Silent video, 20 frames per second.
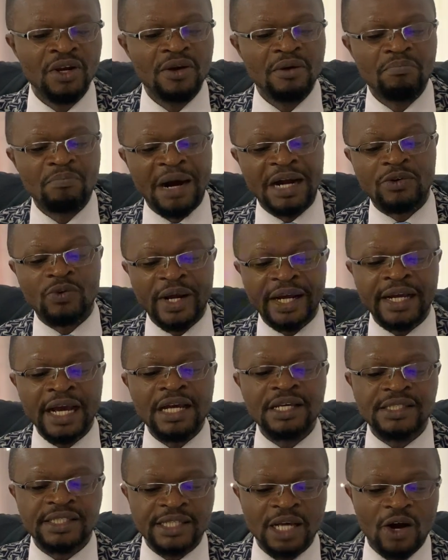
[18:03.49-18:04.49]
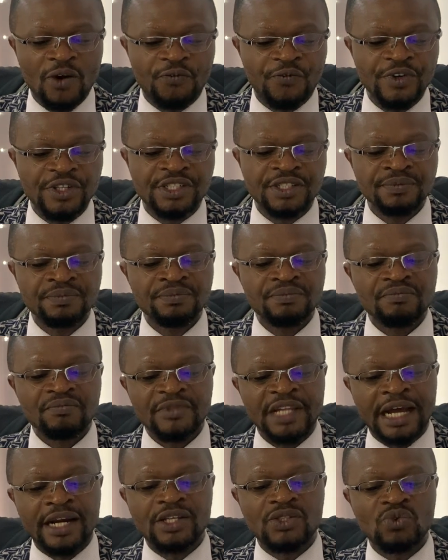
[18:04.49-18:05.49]
Madueke is selfish.
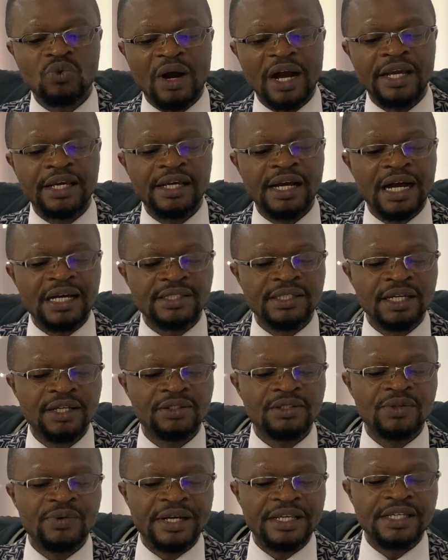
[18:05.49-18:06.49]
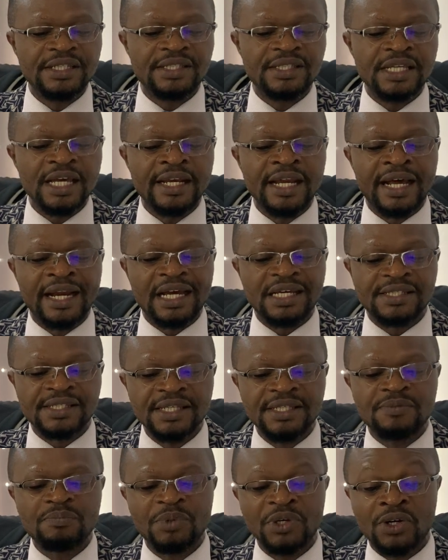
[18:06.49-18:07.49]
That is why he hasn't registered an
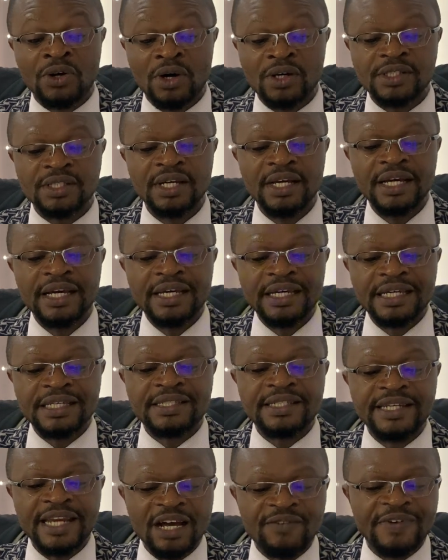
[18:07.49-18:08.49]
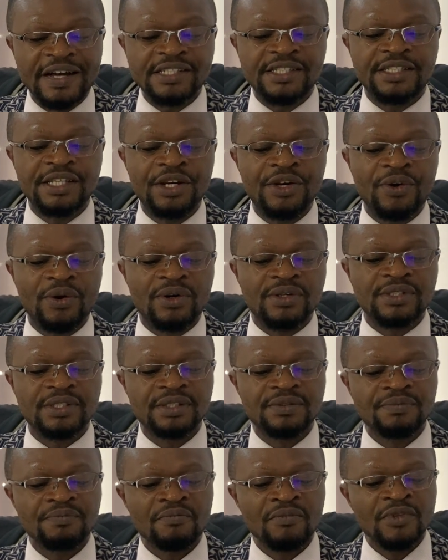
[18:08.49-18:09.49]
assist, because he's never serious
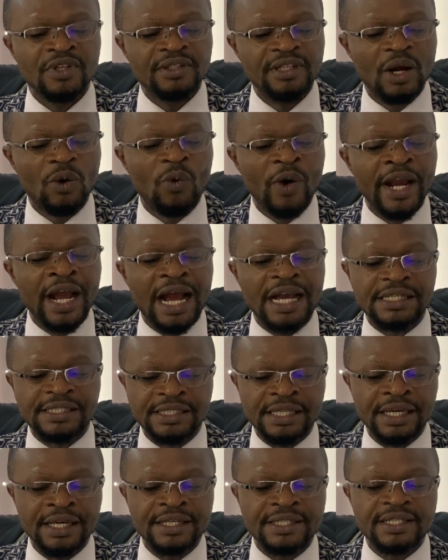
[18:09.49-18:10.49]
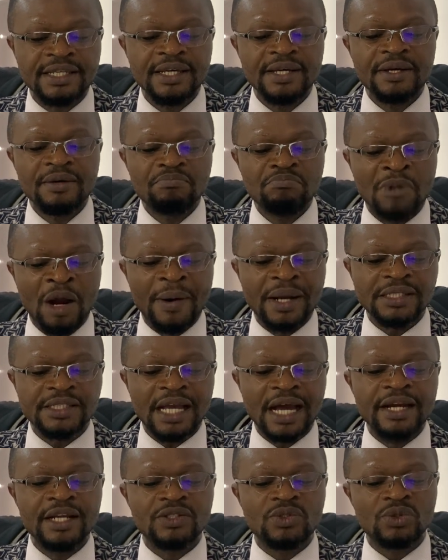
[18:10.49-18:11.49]
the way I see it.
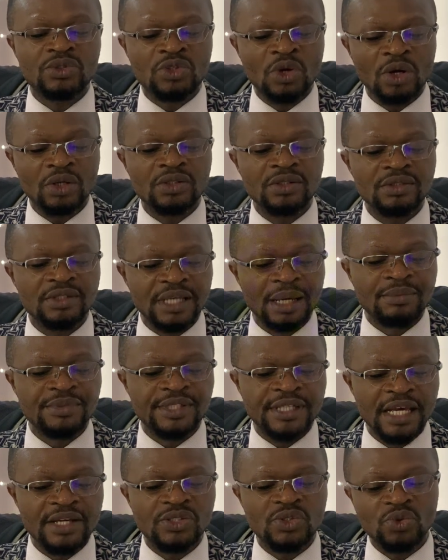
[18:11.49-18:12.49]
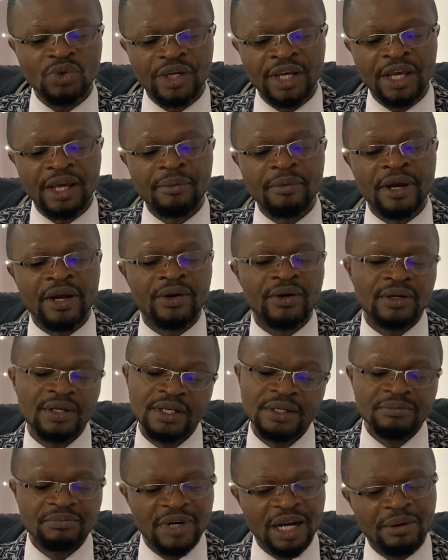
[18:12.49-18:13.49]
Maresca needs to talk some sense to him and
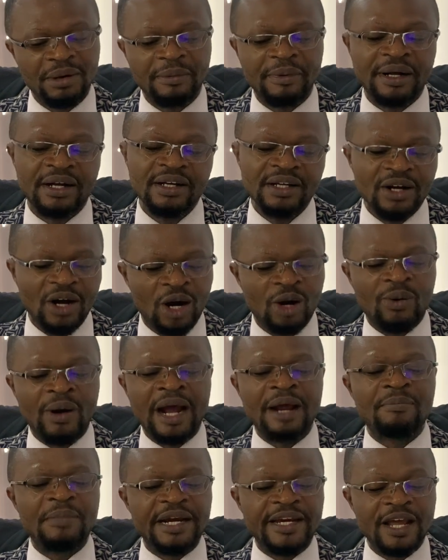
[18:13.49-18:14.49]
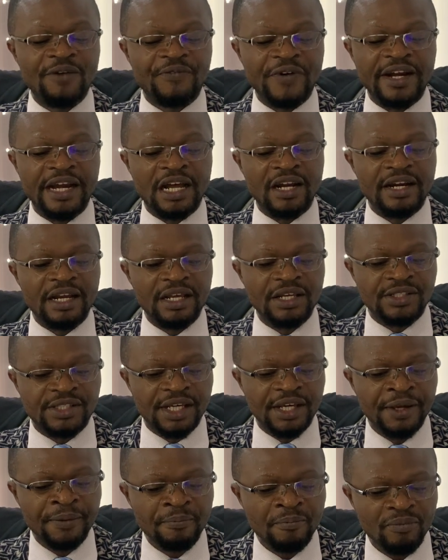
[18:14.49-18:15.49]
blah blah blah. All right, my dear friend, you
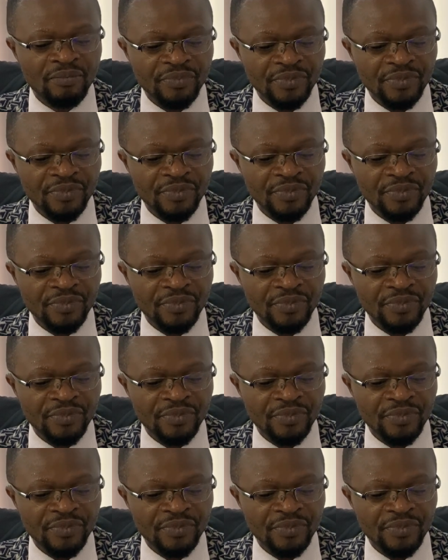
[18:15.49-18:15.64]
see.